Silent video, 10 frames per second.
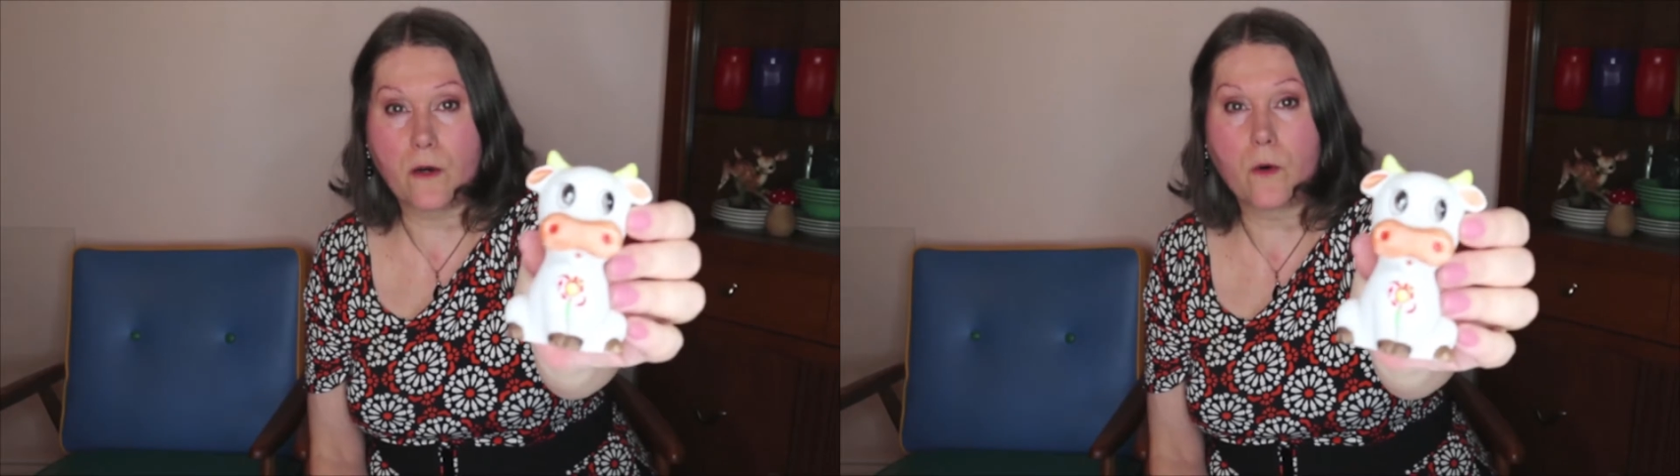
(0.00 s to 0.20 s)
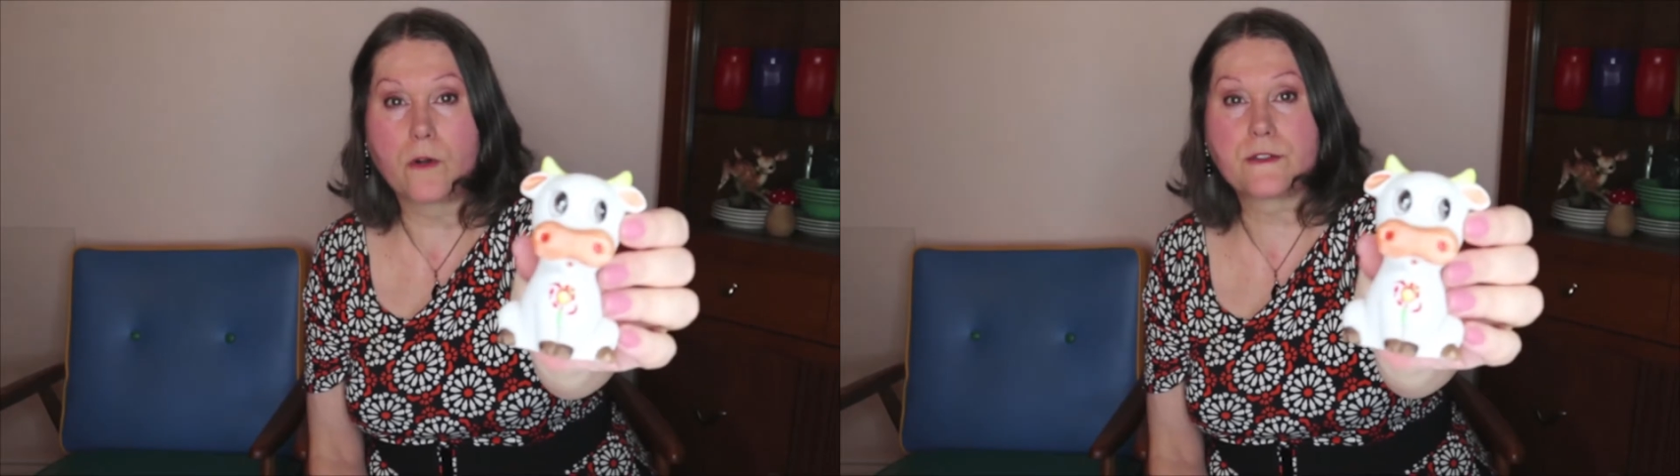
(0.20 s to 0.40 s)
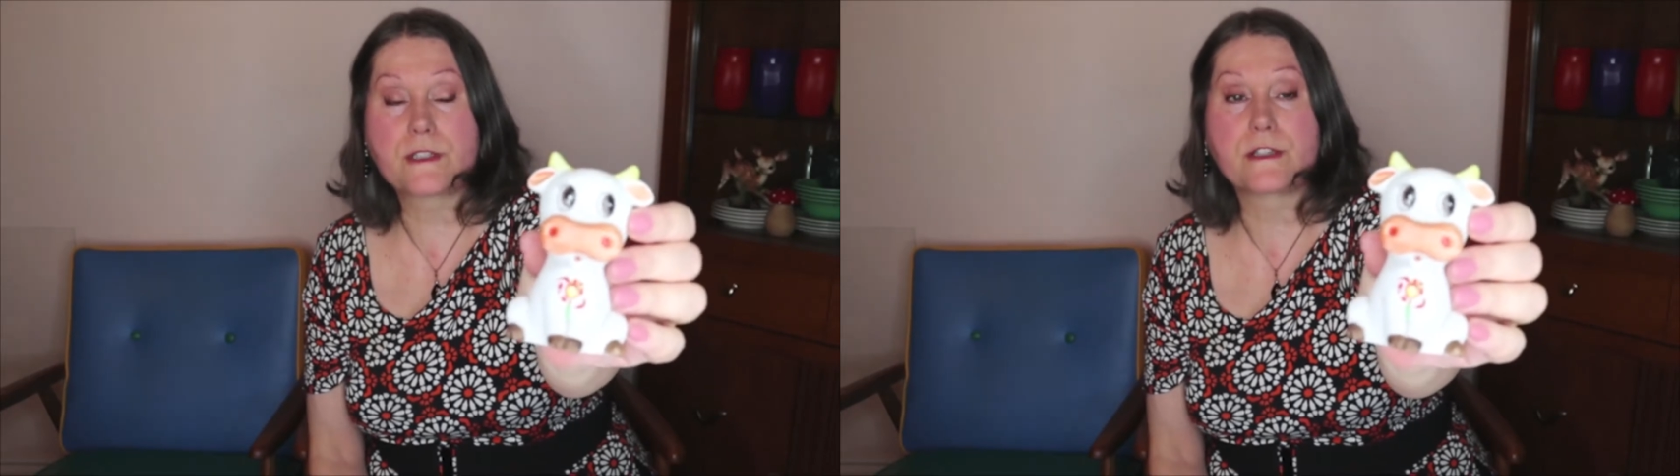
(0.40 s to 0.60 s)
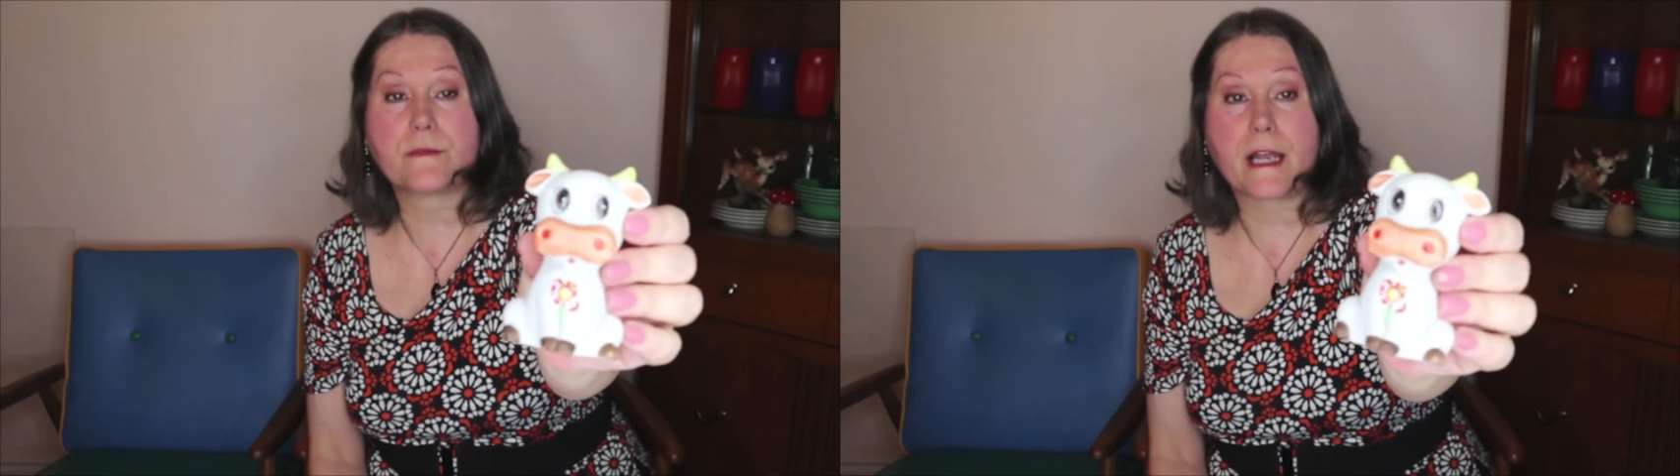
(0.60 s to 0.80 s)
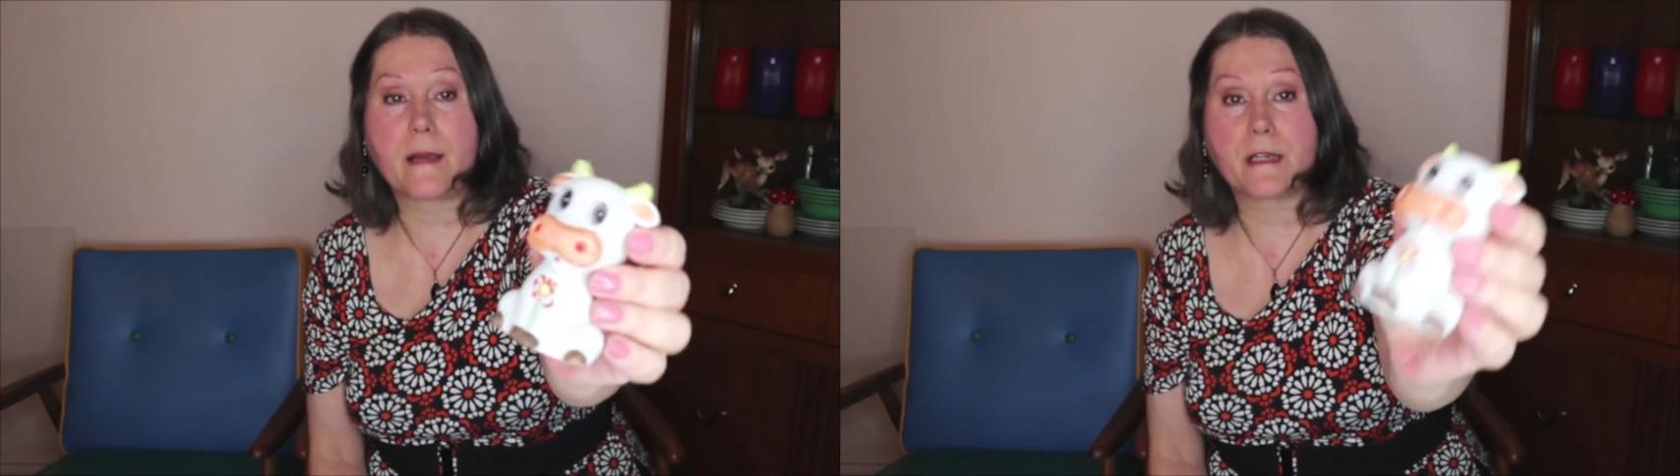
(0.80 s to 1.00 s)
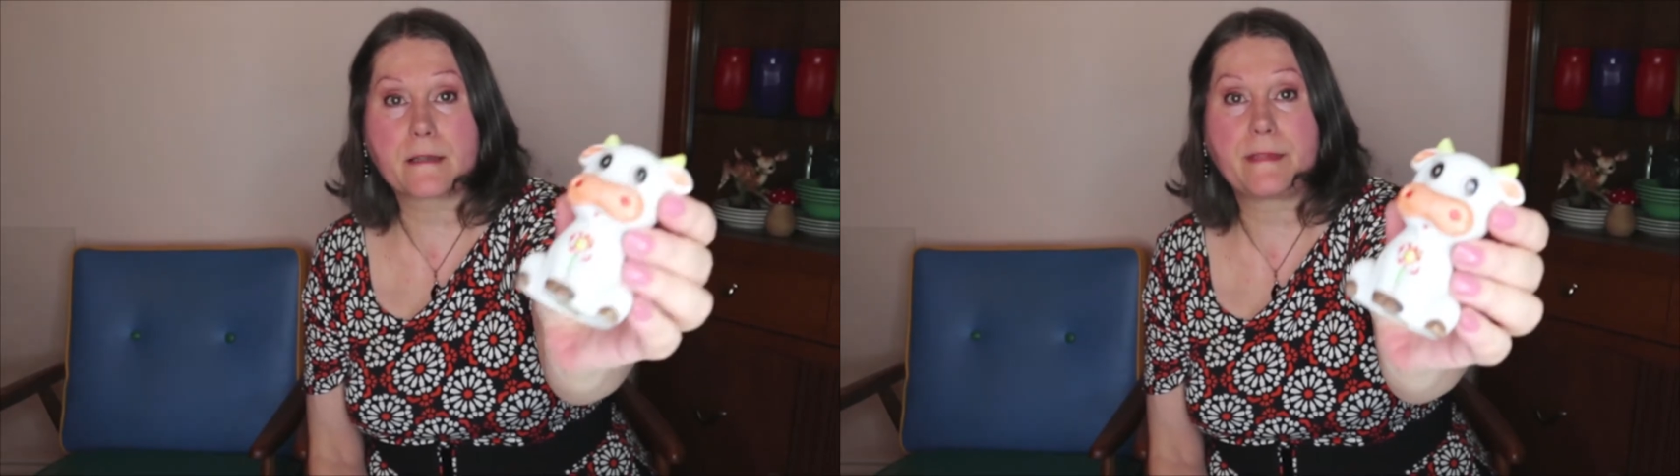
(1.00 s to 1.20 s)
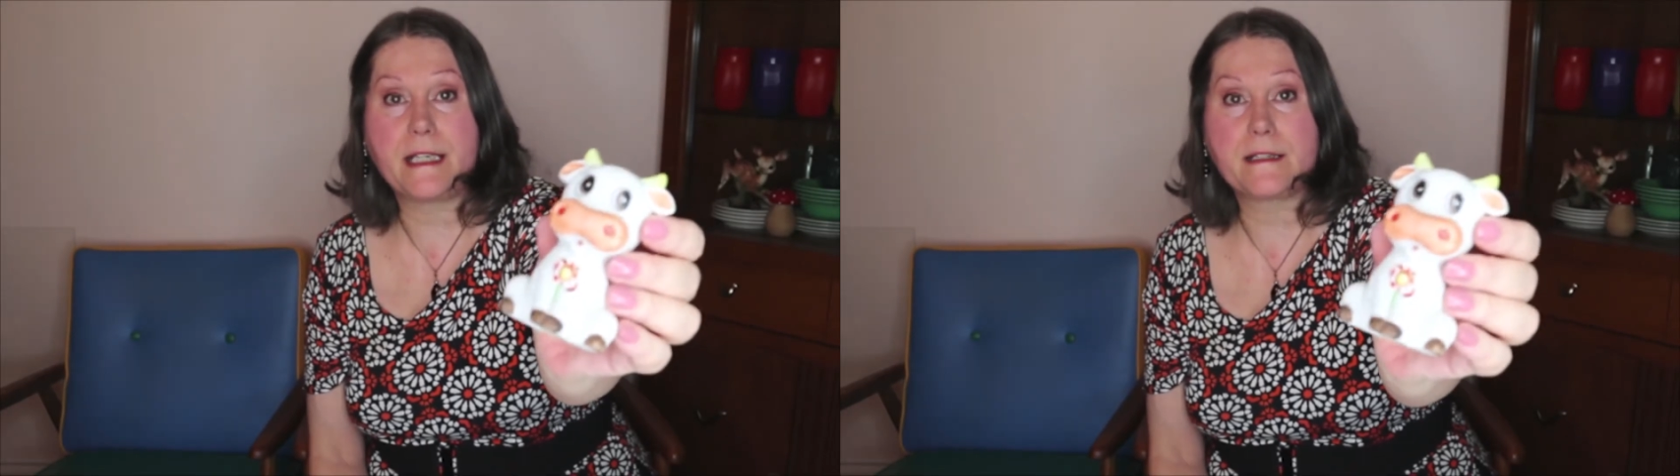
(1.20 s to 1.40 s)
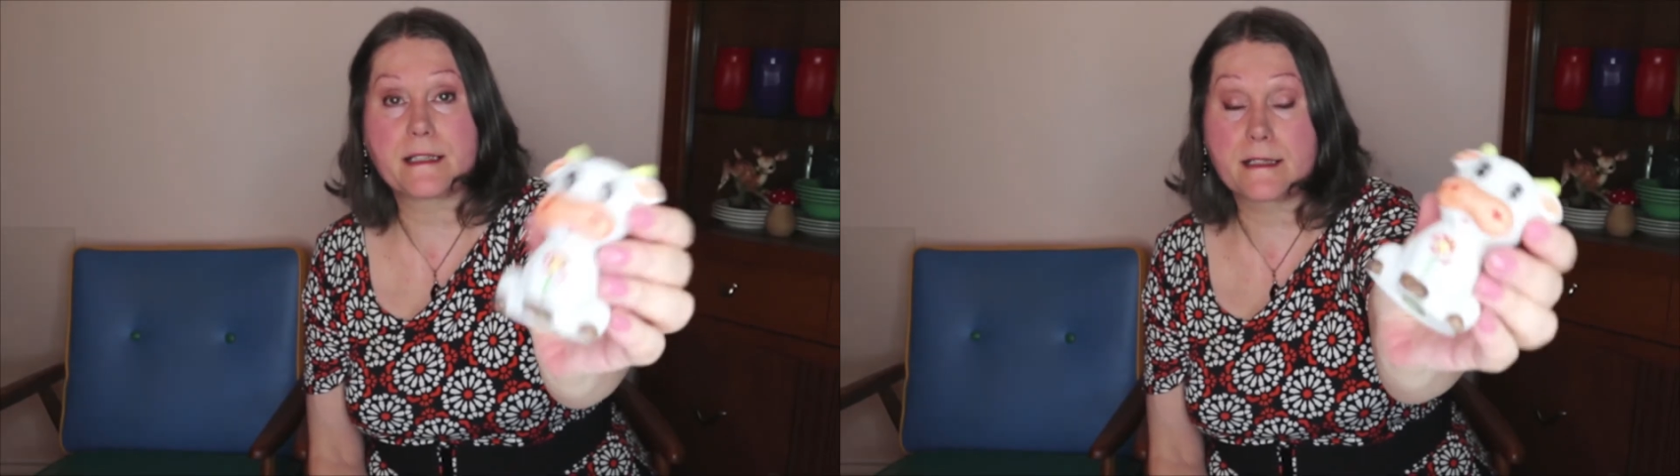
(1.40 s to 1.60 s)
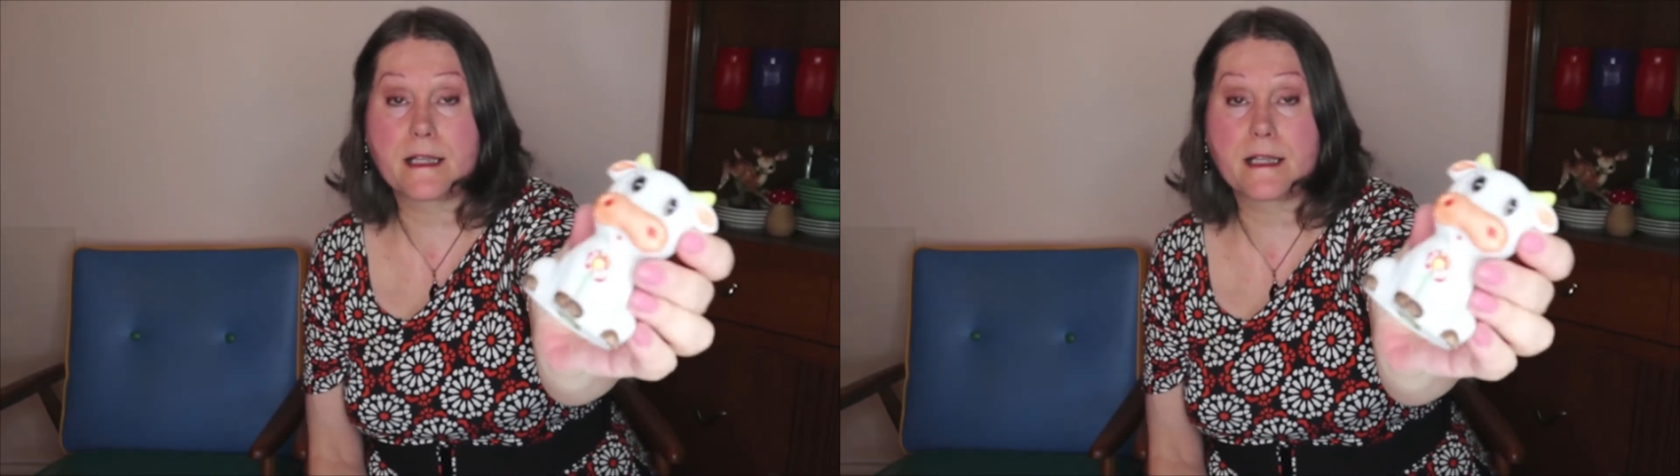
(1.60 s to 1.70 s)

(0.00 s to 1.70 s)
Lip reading: old ceramic pieces.